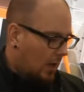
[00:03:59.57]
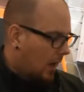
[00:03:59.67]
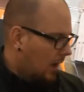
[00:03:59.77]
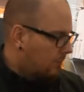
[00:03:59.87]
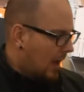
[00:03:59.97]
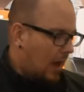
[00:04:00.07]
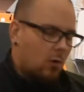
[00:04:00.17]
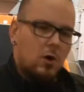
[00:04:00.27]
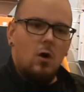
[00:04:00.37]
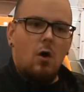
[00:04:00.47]
uh,
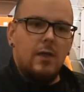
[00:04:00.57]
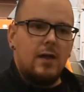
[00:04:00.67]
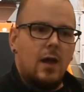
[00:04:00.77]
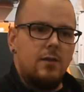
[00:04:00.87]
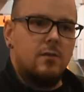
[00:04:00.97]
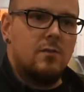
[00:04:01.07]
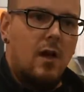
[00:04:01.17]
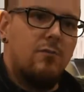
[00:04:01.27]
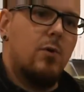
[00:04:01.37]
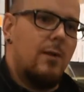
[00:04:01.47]
power, all that kind of
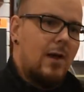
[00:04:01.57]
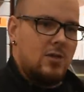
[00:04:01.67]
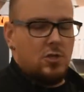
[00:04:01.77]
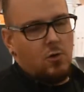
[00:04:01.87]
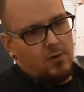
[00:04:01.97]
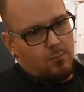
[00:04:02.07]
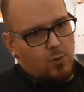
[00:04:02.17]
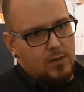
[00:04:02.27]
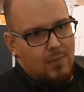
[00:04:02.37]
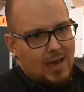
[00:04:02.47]
stuff, but I'm actually going to
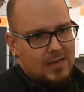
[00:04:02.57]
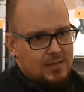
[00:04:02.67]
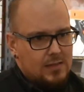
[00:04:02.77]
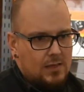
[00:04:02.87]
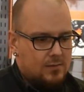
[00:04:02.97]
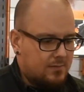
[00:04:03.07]
bring back in the